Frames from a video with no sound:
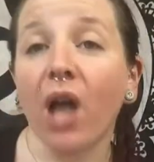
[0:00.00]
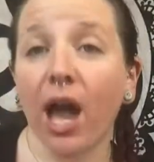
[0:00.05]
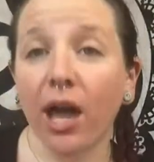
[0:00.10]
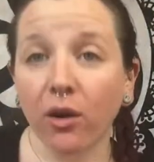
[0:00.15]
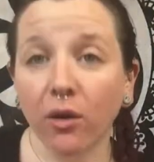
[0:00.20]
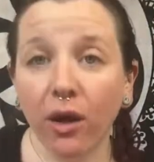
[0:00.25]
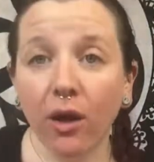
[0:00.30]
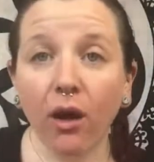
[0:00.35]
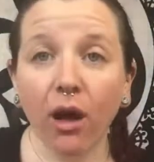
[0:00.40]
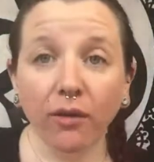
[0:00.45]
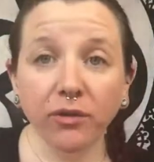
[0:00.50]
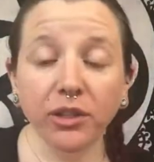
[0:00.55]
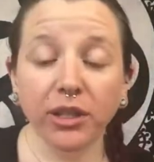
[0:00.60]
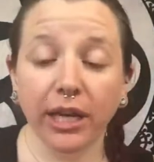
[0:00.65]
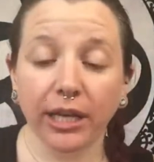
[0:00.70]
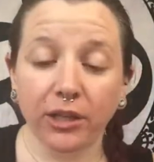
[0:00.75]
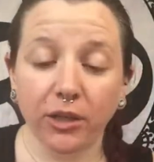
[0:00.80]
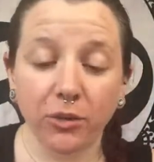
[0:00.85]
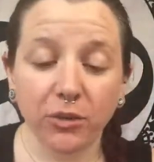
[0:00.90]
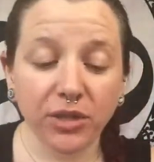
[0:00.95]
I don't know how
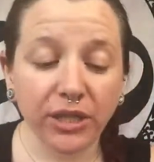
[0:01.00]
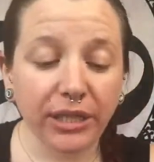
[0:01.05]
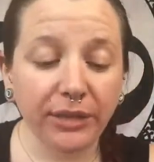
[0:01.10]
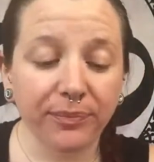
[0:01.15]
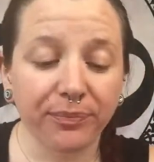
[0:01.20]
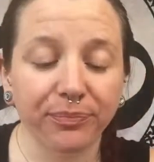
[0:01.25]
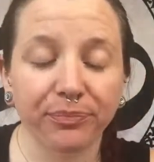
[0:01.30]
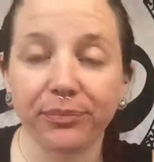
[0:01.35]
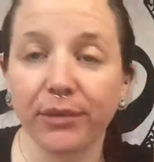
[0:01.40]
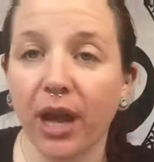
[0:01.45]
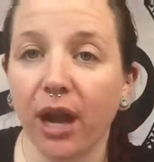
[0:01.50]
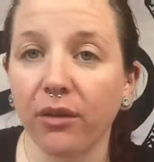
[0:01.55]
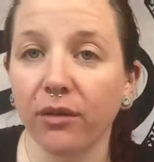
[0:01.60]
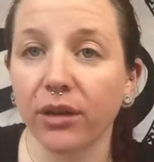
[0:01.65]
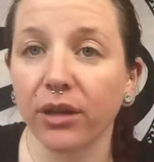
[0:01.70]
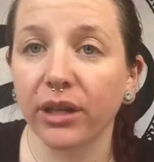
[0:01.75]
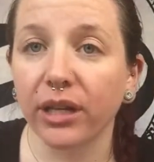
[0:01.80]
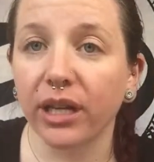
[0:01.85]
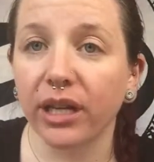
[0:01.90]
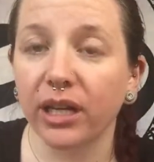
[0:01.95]
often I'd use it. Not
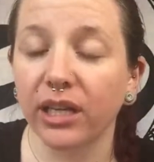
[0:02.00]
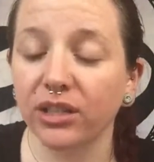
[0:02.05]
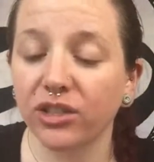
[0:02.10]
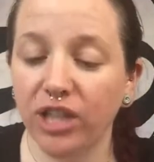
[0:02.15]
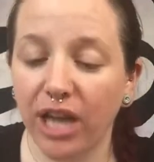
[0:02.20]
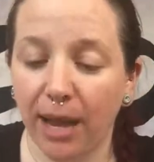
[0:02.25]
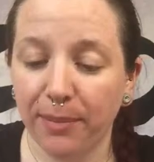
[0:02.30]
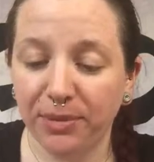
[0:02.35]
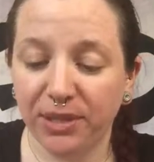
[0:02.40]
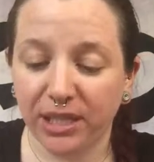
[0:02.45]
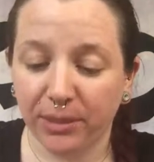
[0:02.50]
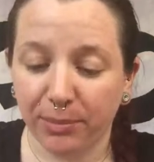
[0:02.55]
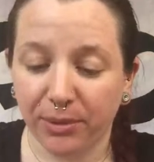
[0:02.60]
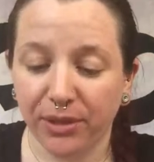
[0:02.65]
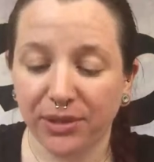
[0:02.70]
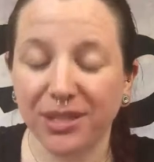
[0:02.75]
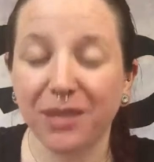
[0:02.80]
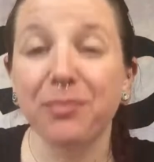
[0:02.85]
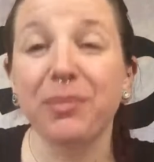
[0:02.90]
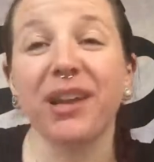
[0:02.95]
really a chapstick
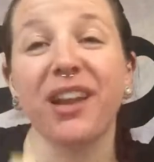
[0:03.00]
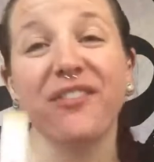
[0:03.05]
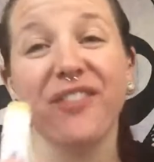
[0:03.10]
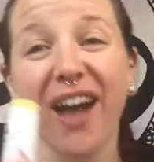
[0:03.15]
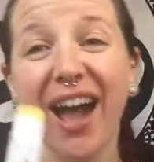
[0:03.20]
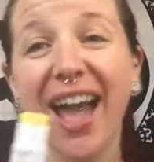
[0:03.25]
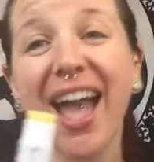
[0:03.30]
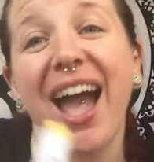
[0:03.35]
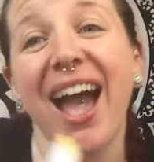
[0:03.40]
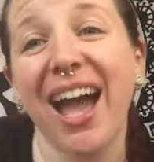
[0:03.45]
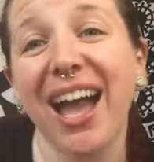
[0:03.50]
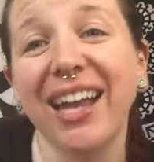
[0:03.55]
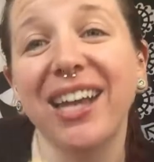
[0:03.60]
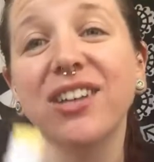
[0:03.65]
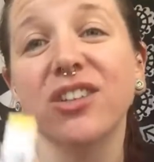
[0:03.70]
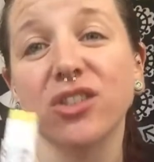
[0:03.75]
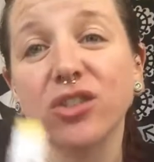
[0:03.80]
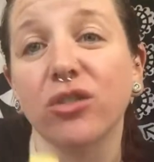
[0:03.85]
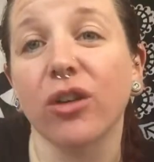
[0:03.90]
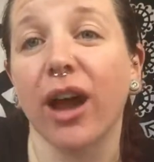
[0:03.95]
person, but if I
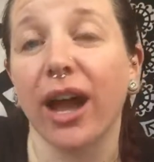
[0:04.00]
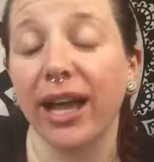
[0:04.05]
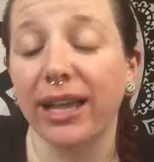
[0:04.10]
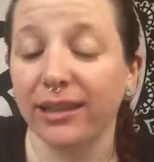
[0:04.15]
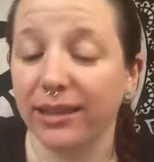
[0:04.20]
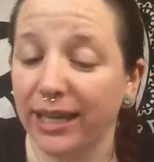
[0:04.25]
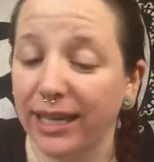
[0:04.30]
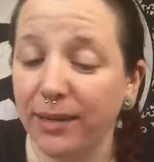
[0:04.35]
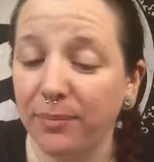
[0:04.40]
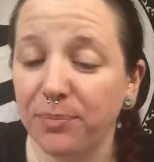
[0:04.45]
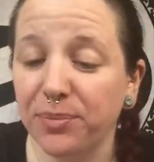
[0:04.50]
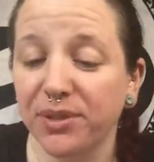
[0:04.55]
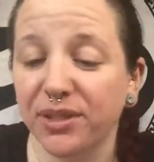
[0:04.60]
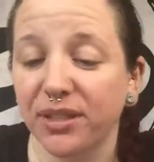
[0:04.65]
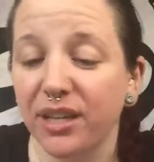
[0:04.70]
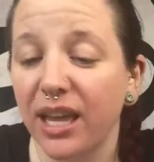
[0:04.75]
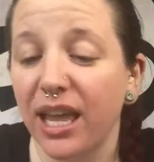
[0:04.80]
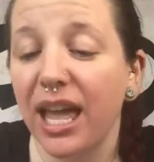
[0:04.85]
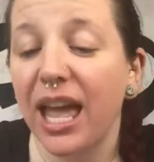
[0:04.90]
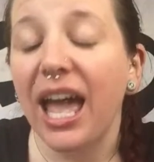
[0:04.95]
had dry
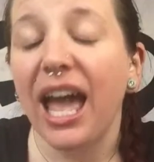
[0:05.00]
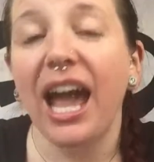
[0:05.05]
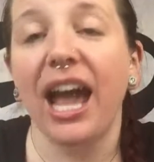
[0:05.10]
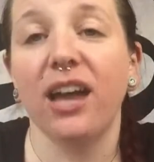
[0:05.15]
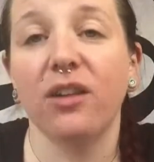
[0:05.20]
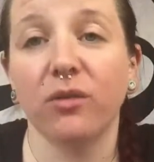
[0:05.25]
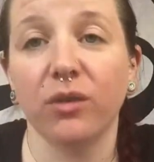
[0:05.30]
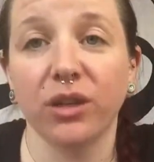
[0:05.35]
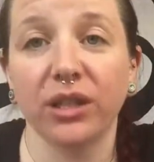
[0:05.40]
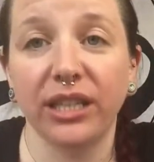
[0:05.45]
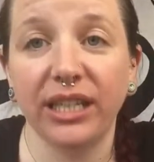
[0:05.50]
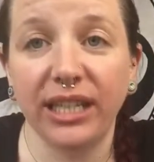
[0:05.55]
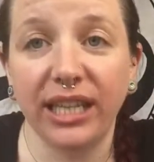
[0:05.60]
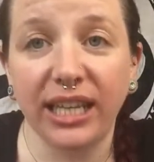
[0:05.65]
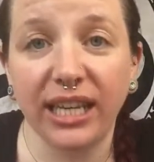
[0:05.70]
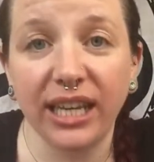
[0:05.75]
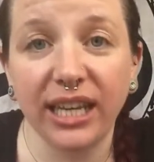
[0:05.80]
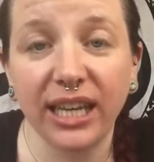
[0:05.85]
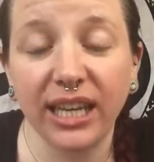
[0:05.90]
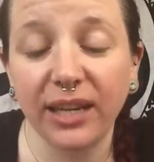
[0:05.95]
lips and really
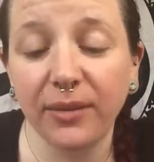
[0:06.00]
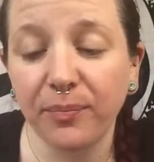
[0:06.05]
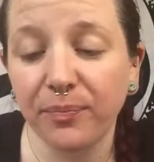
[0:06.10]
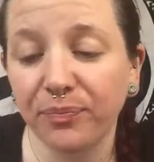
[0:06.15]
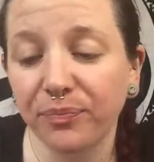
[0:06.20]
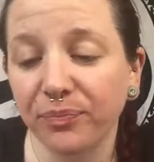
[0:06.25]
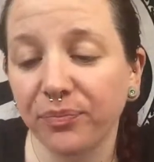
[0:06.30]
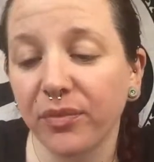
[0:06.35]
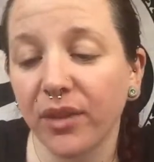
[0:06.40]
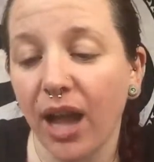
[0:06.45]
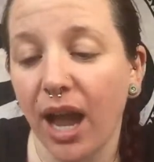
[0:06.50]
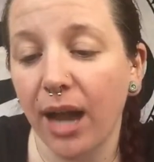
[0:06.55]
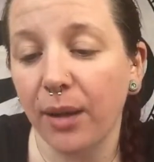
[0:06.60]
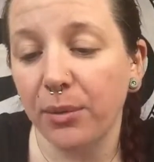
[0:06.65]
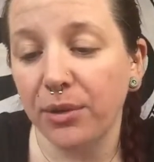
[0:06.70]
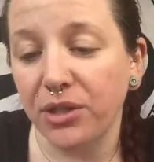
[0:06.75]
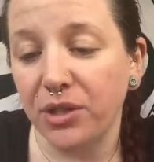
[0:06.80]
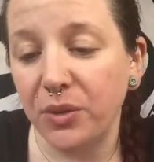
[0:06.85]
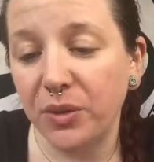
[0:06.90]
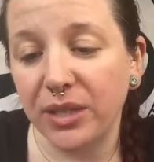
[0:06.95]
needed it, I
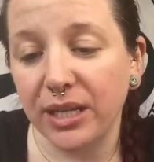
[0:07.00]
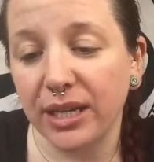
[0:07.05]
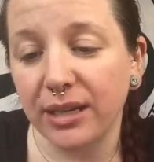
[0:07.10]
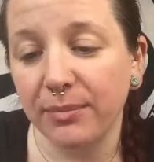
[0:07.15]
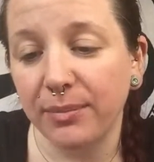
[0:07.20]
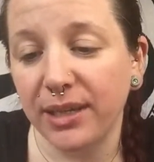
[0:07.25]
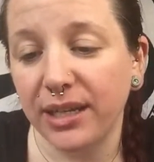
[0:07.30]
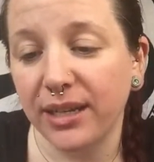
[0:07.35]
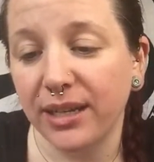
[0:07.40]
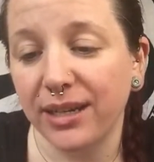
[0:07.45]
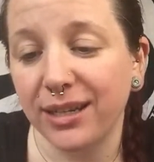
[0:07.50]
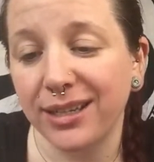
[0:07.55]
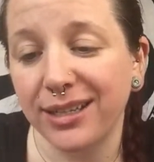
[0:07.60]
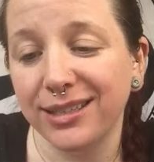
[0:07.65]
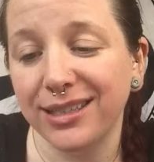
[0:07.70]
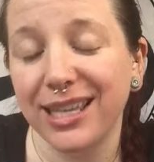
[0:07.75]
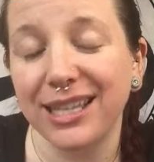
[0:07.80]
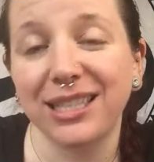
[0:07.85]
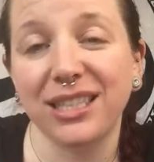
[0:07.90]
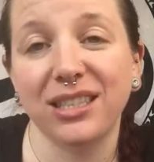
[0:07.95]
would use it
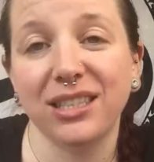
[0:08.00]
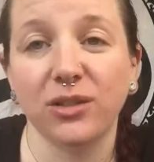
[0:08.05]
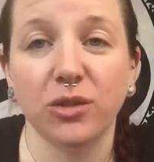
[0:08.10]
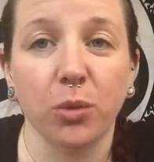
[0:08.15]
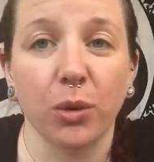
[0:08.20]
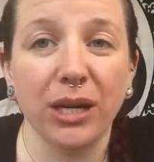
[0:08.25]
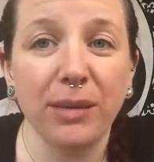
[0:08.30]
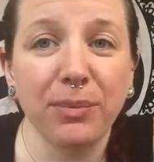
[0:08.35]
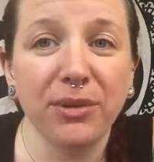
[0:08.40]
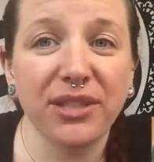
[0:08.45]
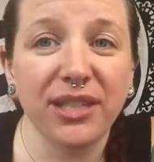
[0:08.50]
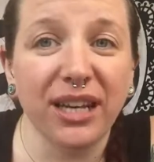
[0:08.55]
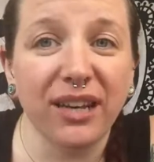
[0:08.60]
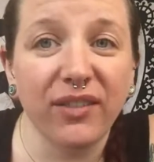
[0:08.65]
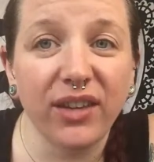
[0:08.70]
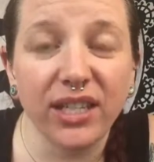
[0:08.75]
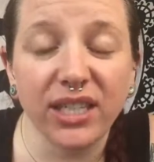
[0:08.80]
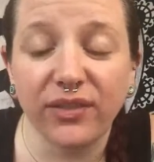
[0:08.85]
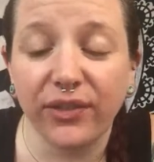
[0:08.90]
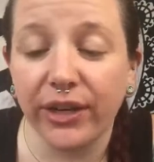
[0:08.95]
because it's 20%
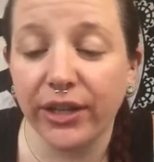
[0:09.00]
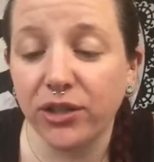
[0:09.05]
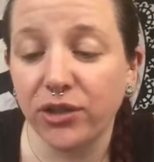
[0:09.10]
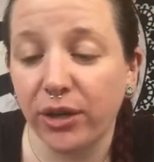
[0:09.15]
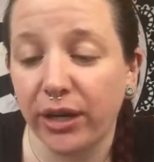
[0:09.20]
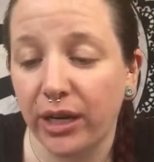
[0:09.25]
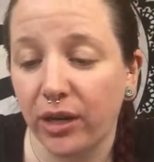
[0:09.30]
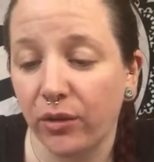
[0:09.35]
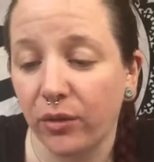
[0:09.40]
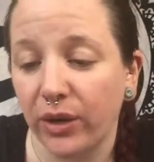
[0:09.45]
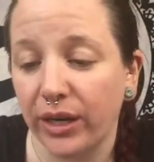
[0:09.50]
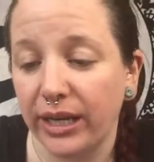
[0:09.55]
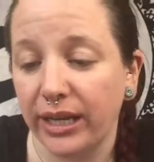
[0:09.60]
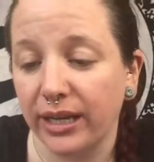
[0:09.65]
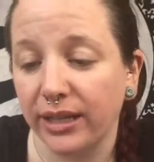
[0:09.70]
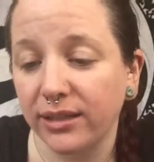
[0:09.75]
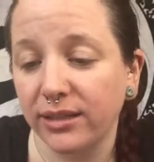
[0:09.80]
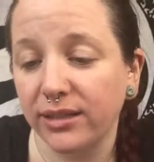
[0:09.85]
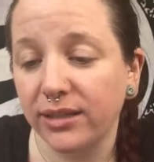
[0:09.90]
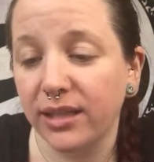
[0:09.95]
of it is fair trade
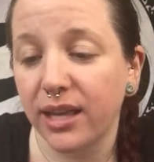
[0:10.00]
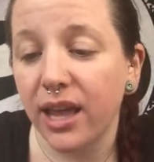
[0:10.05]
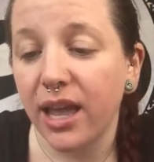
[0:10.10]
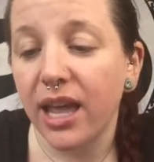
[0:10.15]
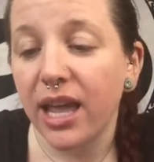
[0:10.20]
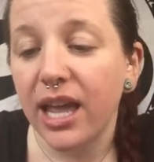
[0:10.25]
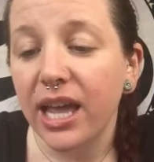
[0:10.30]
ingredients.